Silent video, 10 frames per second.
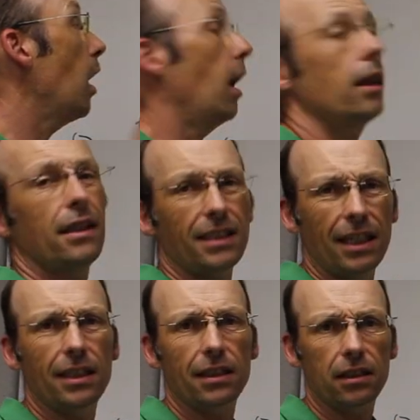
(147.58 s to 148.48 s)
uh, let's
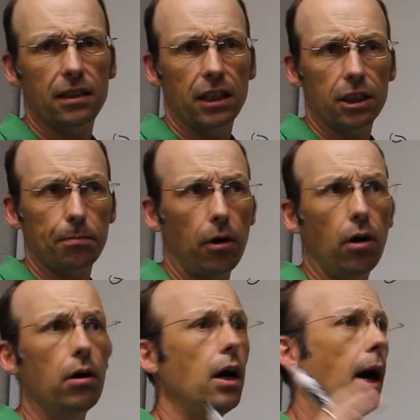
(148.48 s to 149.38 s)
say this is the tennis
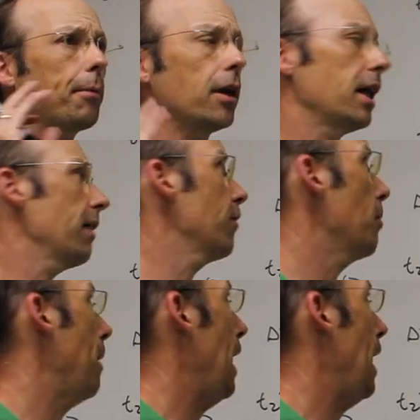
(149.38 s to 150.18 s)
ball, I'm going to give it a